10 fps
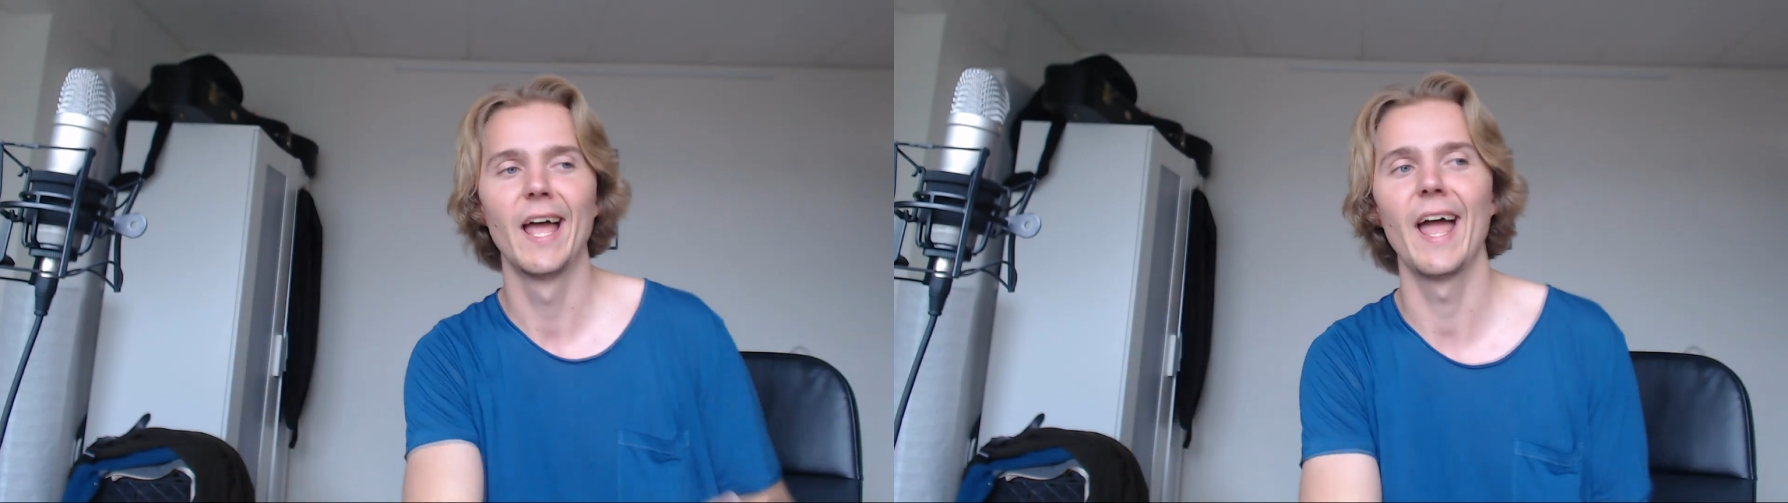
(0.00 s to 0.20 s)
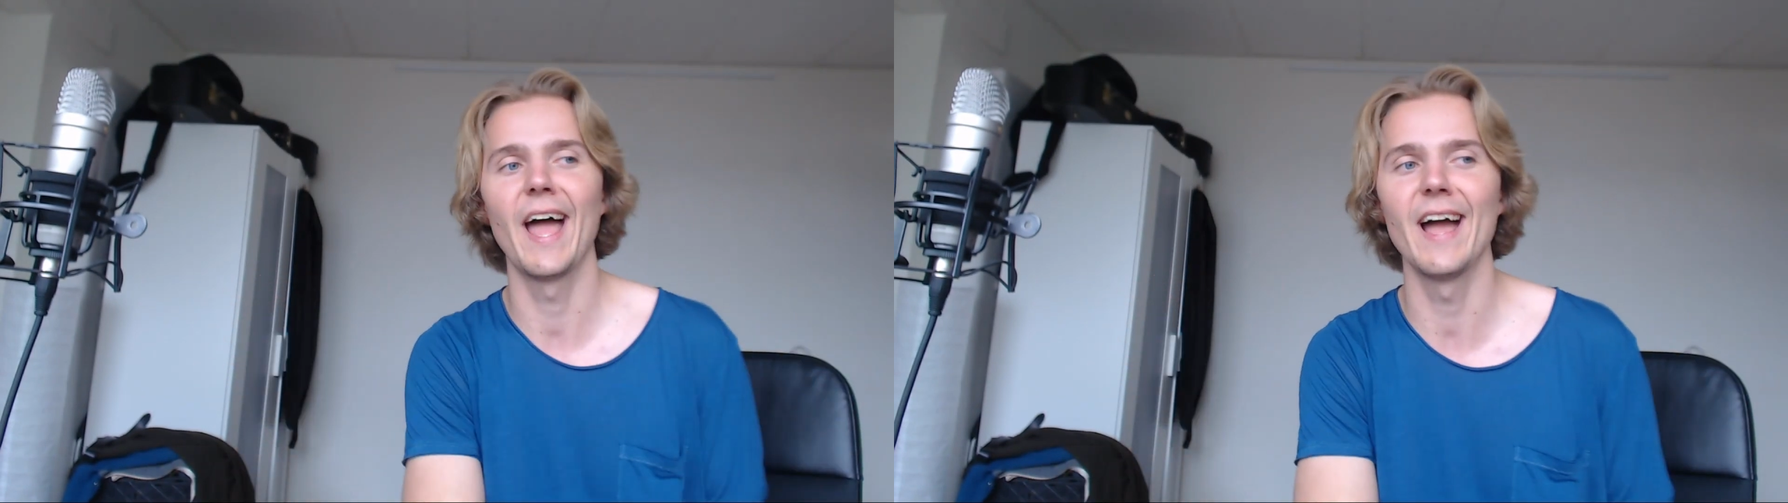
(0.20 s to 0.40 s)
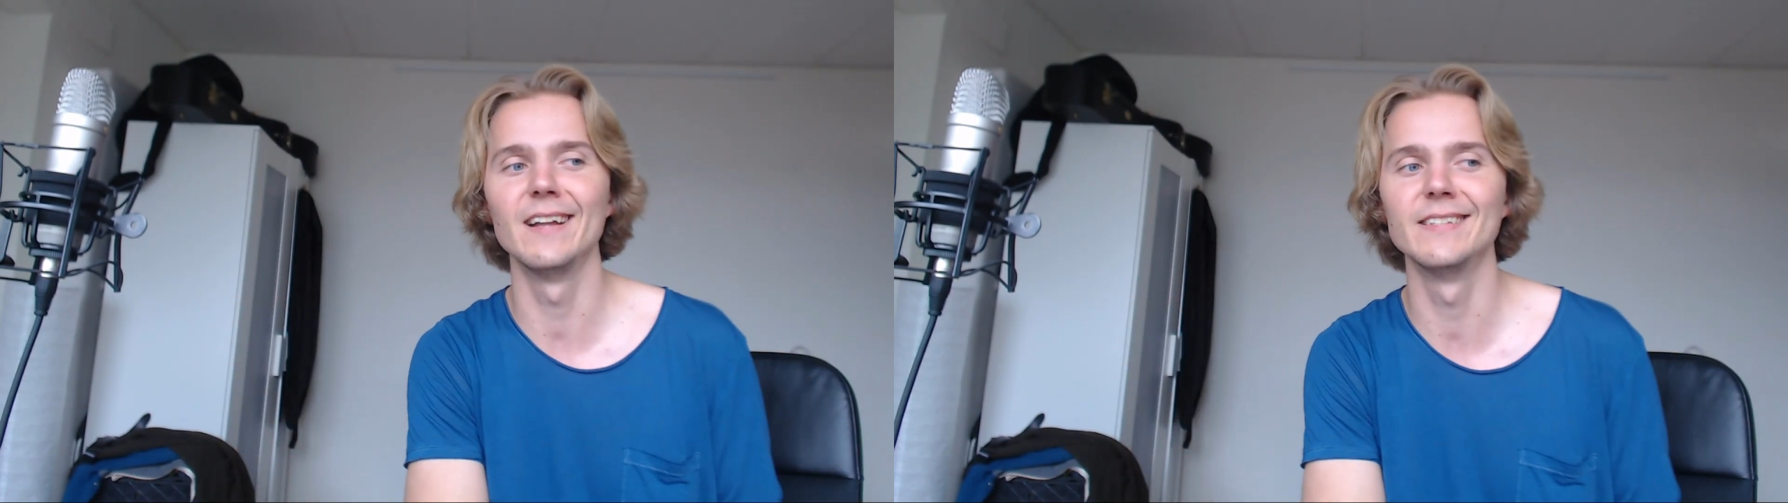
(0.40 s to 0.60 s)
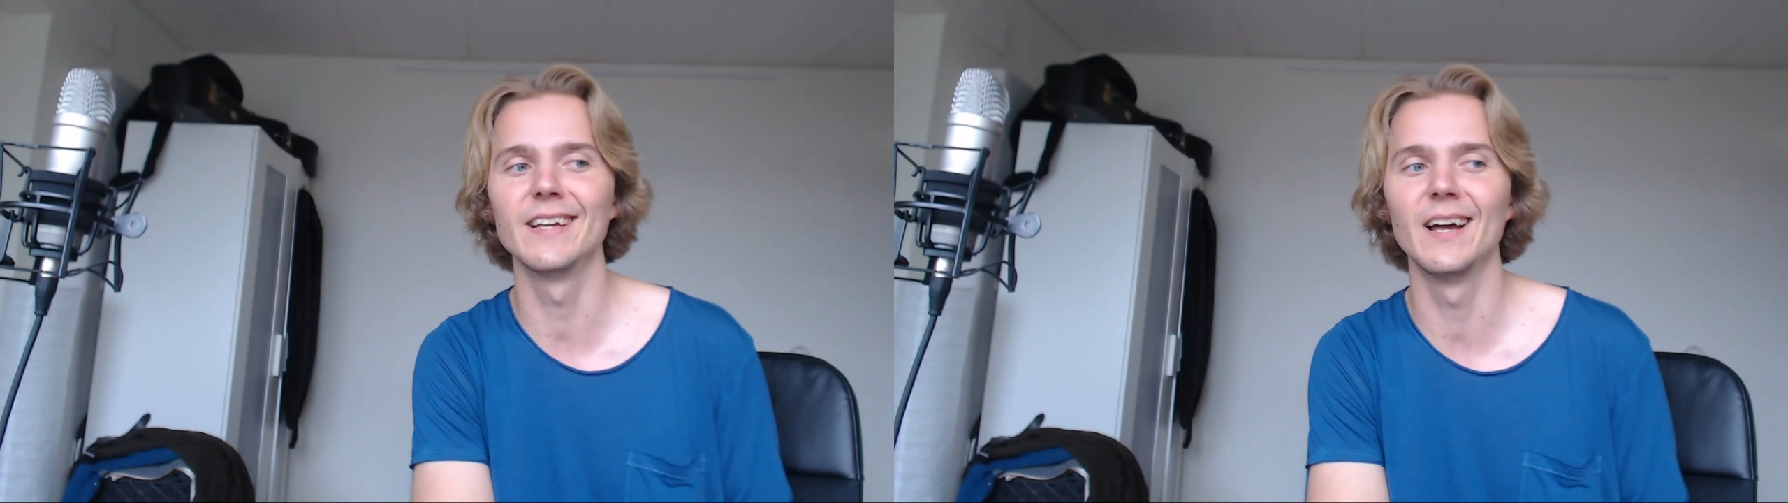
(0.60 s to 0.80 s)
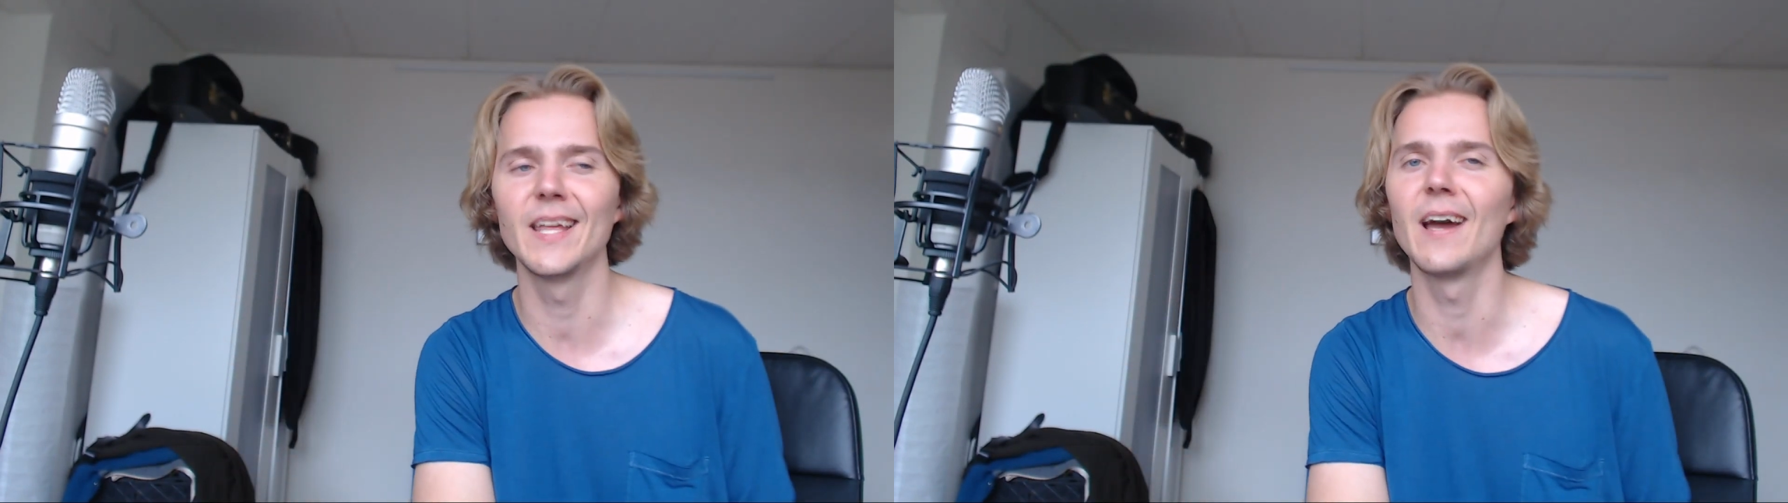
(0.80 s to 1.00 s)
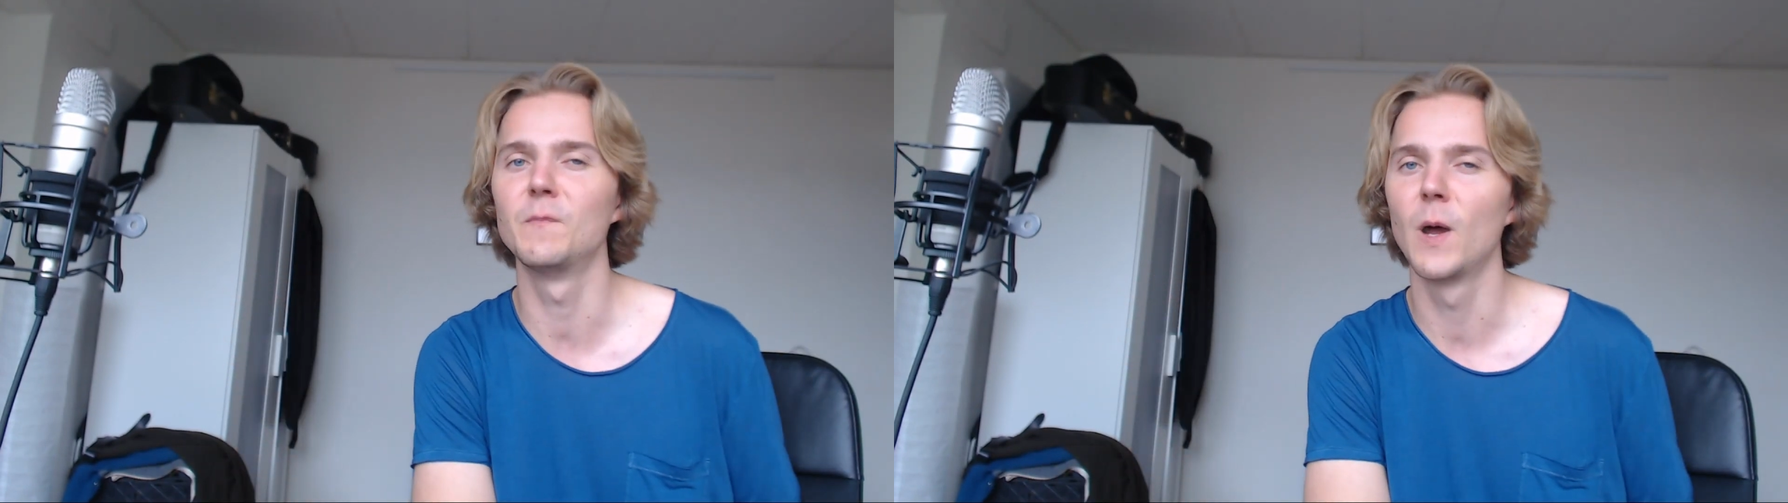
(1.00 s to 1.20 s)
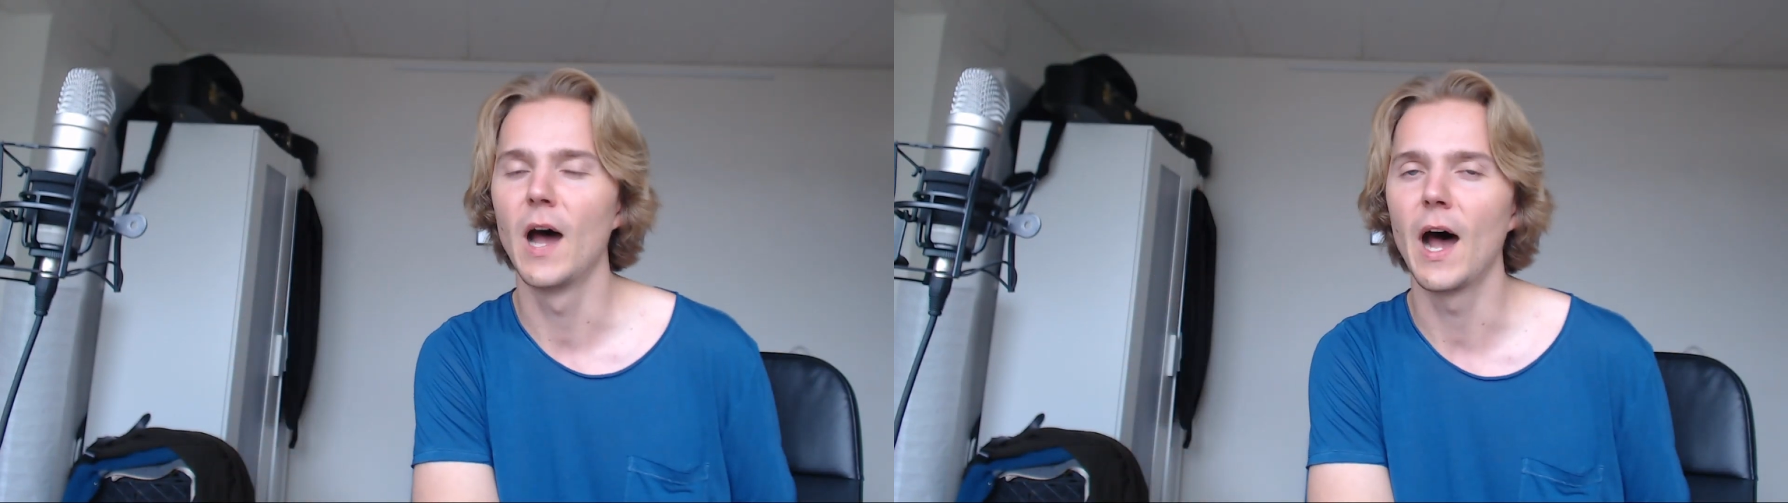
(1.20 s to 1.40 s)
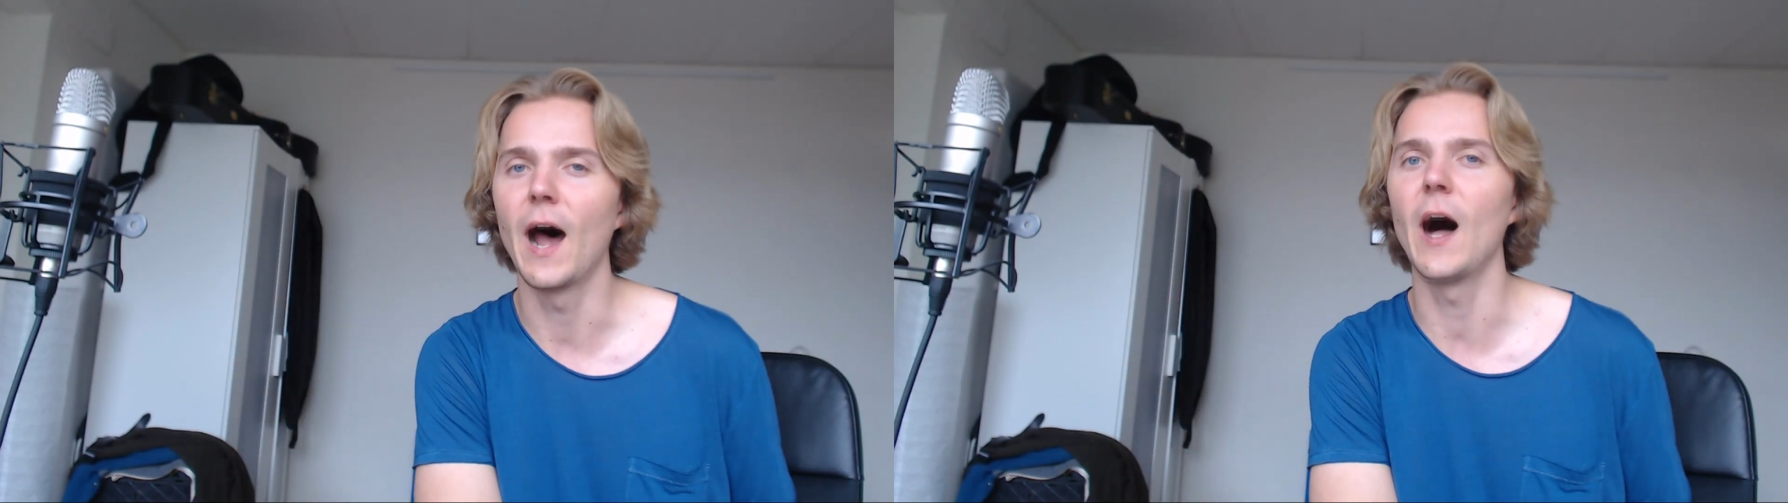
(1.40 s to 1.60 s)
And uh, yeah,
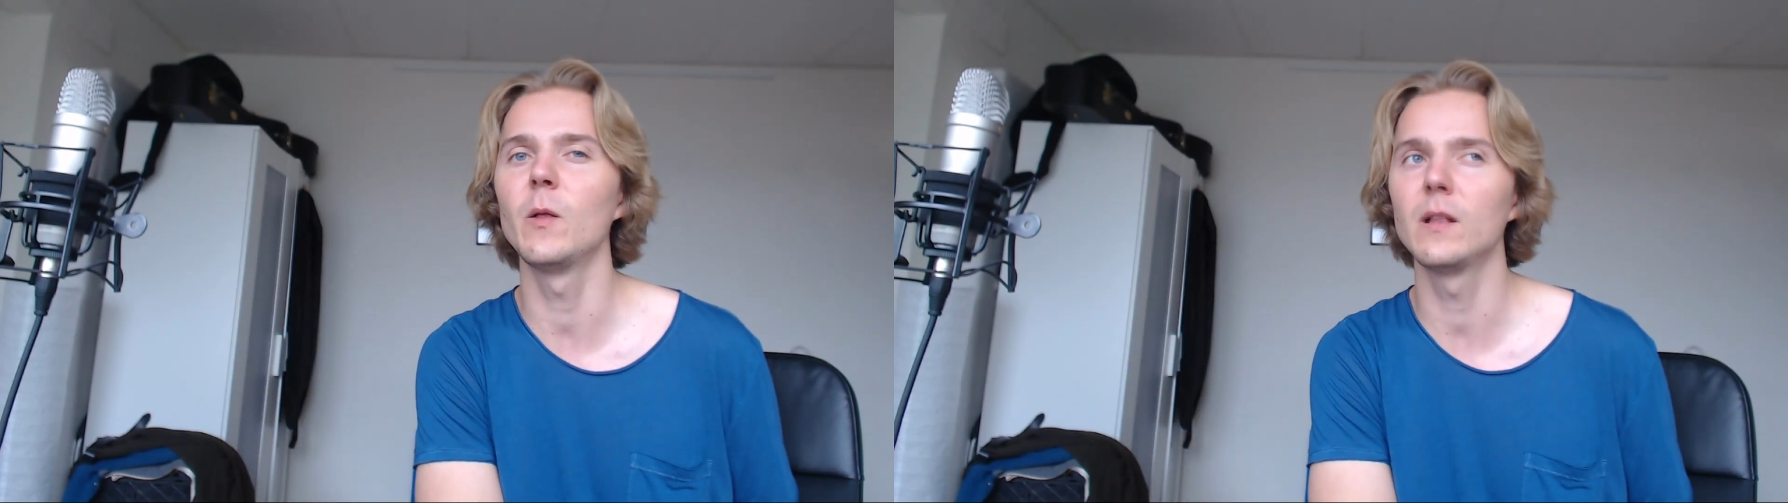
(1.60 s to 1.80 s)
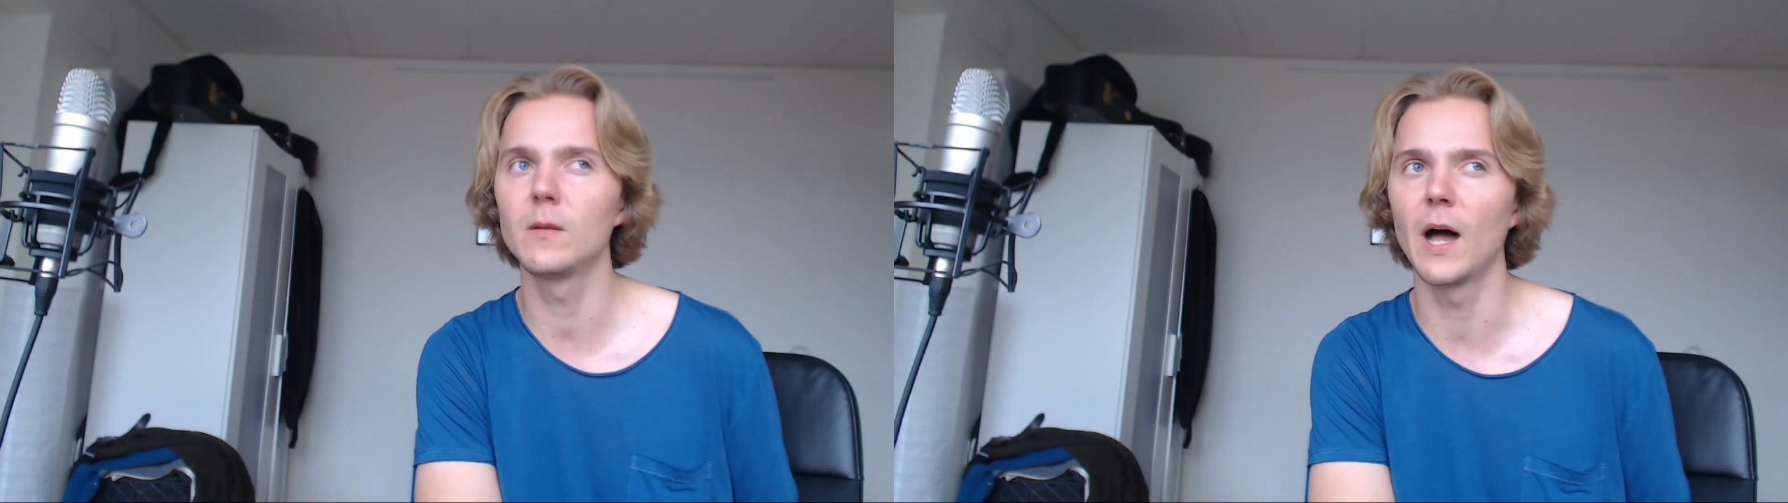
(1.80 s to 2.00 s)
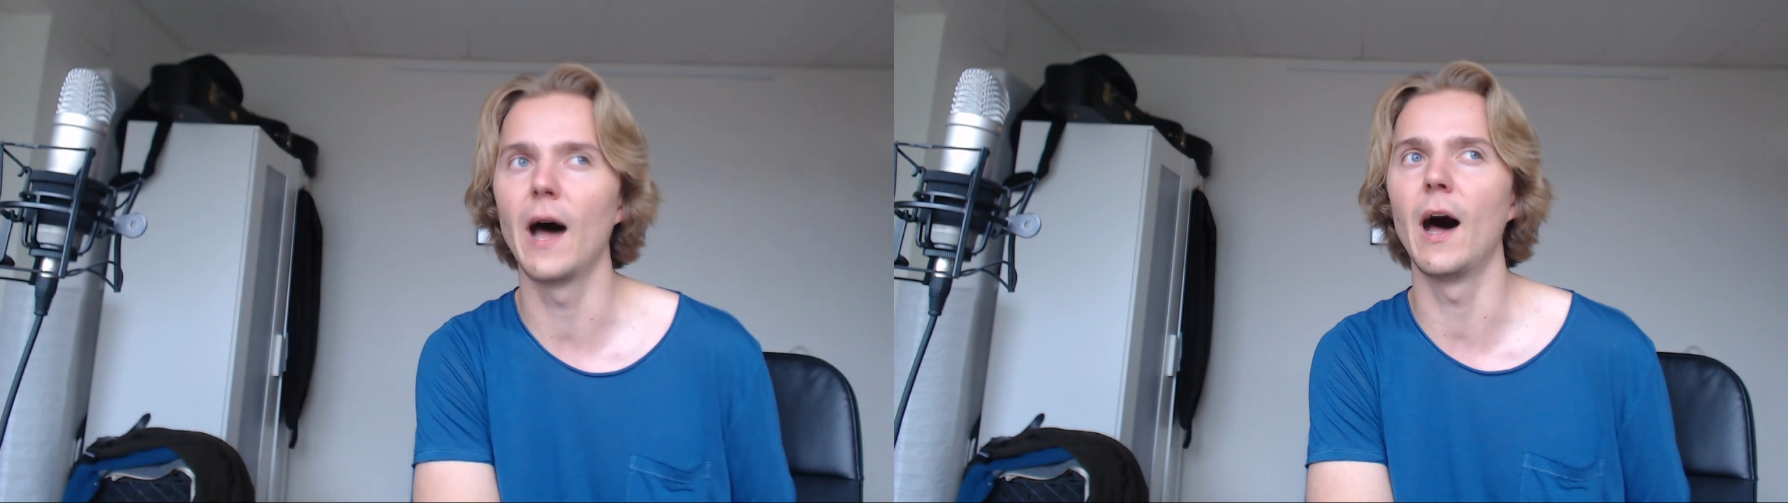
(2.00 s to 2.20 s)
I'll